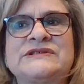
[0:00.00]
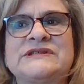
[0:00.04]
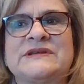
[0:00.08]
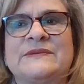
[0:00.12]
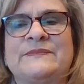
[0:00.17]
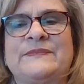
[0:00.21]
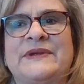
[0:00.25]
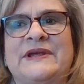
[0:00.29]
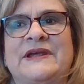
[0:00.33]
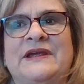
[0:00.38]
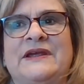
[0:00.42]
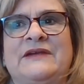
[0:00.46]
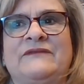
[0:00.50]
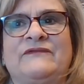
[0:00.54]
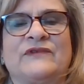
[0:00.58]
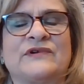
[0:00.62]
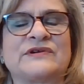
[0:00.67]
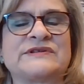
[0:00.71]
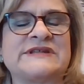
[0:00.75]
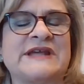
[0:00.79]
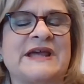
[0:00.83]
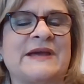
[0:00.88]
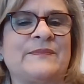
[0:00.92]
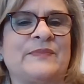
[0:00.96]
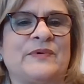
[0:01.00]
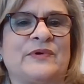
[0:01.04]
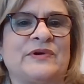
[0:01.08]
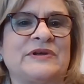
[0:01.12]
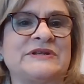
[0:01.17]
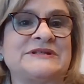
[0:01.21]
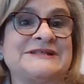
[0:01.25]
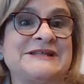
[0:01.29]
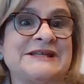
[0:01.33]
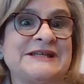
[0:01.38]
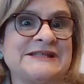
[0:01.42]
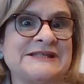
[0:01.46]
used to be, for example,
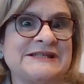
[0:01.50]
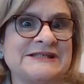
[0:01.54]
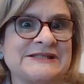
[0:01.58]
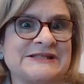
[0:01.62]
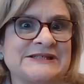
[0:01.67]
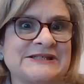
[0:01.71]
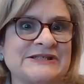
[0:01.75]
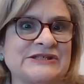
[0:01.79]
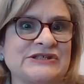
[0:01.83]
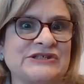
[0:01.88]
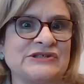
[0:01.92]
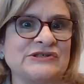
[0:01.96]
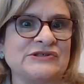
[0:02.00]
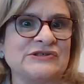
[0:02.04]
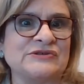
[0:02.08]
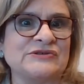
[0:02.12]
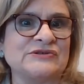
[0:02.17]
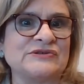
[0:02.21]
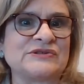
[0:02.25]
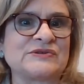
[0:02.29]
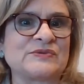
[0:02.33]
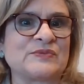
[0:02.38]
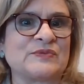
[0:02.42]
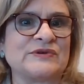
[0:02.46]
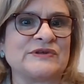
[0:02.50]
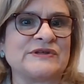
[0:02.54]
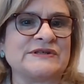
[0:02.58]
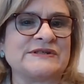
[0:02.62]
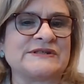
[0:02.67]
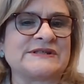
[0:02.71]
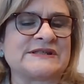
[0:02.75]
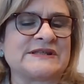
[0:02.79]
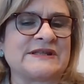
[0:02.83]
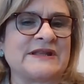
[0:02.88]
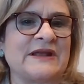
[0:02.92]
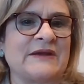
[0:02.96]
attendance issues
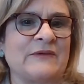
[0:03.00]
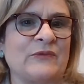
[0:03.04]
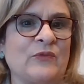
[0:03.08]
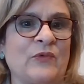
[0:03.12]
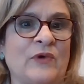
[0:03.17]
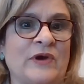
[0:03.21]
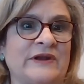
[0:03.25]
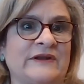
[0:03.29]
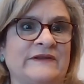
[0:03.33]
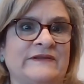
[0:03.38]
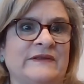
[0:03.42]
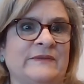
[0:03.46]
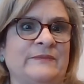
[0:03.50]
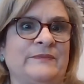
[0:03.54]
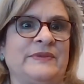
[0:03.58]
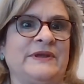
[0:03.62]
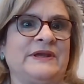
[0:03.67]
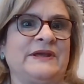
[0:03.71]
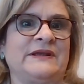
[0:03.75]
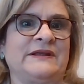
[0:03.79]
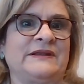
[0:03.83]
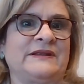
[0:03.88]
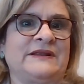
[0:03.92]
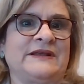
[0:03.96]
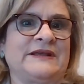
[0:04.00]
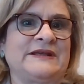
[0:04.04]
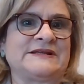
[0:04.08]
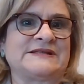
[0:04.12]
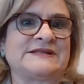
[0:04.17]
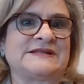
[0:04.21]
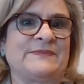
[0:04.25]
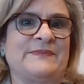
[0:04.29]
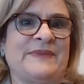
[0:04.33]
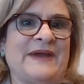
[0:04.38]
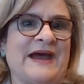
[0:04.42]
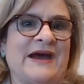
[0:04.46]
was one of the big
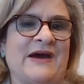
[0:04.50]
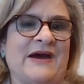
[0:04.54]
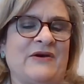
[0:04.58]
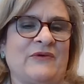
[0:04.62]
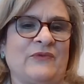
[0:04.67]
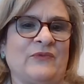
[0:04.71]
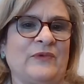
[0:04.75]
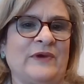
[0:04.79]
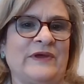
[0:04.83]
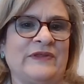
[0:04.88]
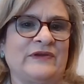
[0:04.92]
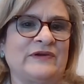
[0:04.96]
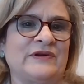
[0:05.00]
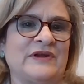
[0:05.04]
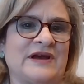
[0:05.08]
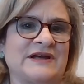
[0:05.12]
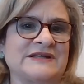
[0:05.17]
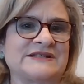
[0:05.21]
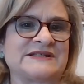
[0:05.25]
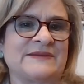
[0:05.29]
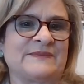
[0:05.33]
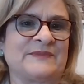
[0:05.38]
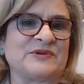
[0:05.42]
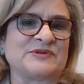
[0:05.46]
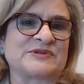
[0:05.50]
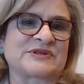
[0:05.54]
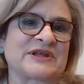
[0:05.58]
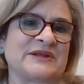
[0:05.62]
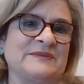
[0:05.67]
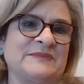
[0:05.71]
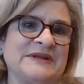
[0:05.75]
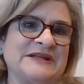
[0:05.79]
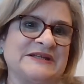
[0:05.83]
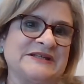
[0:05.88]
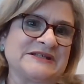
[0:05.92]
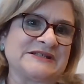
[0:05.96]
things about whether or not somebody was
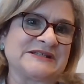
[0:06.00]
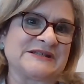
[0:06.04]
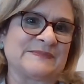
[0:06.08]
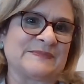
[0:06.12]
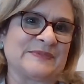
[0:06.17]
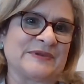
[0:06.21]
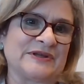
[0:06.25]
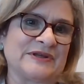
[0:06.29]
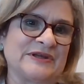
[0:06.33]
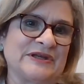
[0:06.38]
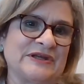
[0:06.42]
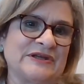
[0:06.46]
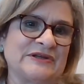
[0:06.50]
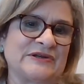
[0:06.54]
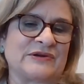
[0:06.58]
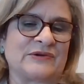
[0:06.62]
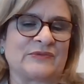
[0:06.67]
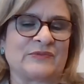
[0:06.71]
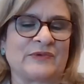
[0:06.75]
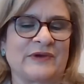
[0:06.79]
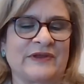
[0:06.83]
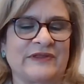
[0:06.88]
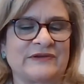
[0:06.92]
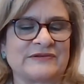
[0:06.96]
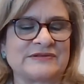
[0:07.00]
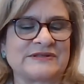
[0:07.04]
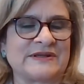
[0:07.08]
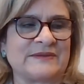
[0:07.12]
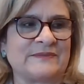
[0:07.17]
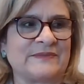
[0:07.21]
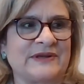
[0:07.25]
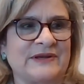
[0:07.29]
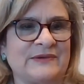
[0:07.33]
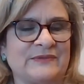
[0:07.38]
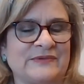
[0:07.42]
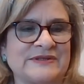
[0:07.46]
going to be disciplined or whether
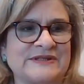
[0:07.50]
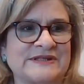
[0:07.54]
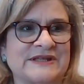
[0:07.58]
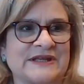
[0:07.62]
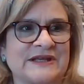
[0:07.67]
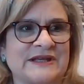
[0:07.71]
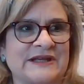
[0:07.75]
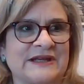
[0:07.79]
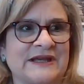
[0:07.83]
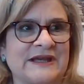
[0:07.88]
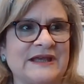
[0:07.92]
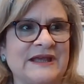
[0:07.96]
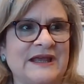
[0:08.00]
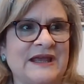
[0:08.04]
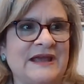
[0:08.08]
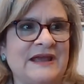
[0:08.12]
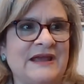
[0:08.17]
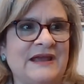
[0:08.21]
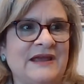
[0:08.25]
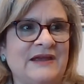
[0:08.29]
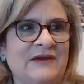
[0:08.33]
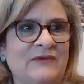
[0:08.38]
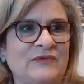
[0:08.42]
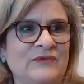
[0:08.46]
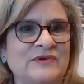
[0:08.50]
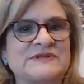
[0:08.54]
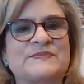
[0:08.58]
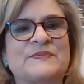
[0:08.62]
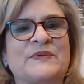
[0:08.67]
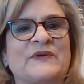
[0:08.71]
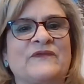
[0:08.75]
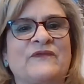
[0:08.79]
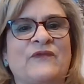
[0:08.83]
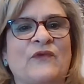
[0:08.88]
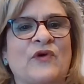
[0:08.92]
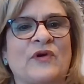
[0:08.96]
somebody was
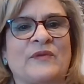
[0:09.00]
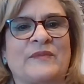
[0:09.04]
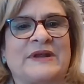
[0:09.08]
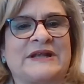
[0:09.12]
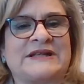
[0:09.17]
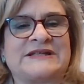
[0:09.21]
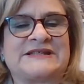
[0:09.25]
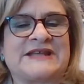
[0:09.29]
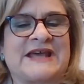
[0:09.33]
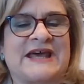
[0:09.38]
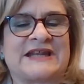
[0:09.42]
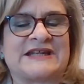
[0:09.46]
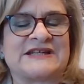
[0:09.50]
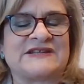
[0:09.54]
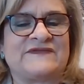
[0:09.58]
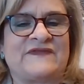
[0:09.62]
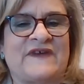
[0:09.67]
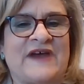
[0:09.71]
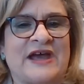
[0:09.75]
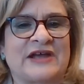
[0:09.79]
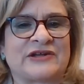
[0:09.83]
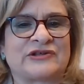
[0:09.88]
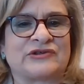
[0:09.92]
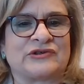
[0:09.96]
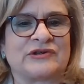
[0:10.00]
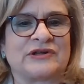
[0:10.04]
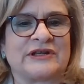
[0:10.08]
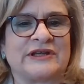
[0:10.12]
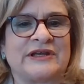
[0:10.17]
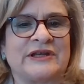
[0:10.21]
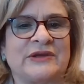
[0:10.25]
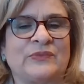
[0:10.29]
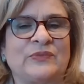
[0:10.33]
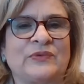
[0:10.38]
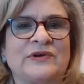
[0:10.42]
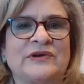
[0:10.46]
performing
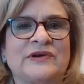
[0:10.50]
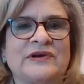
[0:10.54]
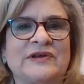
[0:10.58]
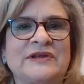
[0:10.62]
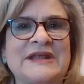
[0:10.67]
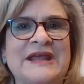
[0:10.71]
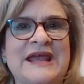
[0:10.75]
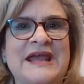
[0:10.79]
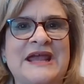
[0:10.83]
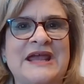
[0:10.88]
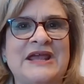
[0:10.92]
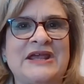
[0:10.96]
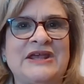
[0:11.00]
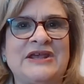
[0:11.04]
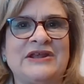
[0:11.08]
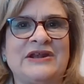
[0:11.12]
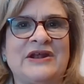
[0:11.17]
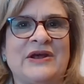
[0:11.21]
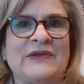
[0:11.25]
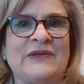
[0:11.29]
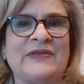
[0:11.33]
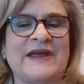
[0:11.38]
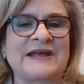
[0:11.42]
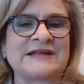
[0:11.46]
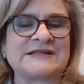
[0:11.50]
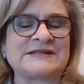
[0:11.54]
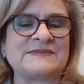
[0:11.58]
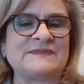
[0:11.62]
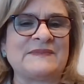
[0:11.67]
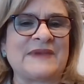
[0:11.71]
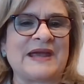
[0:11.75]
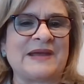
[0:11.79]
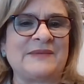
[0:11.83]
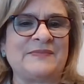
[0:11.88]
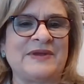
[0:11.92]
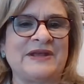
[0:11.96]
satisfactorily. Well, that's
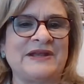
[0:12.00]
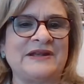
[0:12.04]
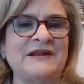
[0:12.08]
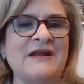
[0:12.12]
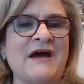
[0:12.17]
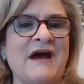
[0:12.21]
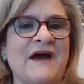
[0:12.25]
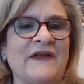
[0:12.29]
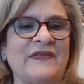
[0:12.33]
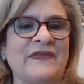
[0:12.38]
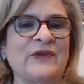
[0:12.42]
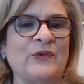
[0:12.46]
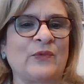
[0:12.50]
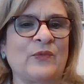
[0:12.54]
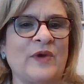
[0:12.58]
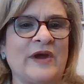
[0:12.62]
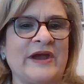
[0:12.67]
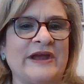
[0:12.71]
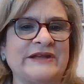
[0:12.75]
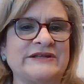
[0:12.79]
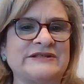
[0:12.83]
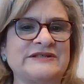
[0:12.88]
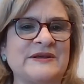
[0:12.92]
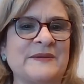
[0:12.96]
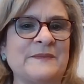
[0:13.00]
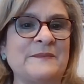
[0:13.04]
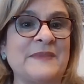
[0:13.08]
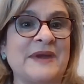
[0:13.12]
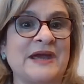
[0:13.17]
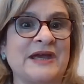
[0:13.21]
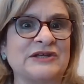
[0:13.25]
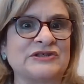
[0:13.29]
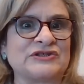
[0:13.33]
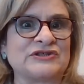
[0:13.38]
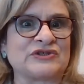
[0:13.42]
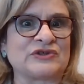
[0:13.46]
maybe not the way to
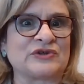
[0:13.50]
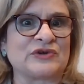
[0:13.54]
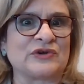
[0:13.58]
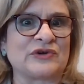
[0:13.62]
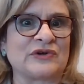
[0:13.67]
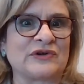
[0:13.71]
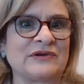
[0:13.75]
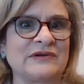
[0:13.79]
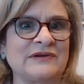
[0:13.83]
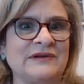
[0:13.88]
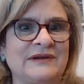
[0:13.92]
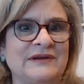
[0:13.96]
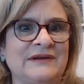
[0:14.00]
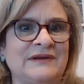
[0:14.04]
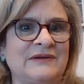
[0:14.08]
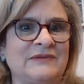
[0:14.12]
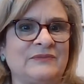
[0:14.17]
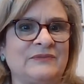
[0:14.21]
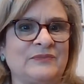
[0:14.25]
measure